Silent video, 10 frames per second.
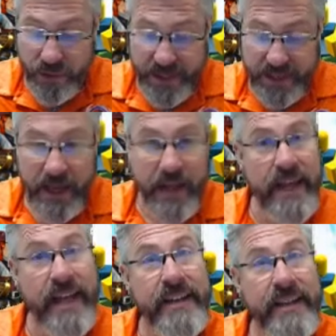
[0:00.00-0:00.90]
you get
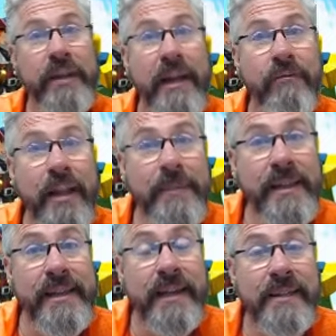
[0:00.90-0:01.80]
and you level up
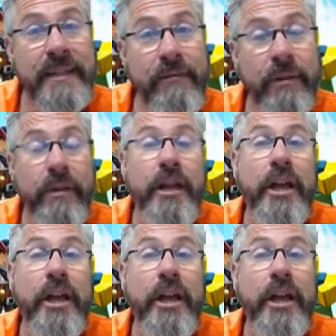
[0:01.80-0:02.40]
to the next level?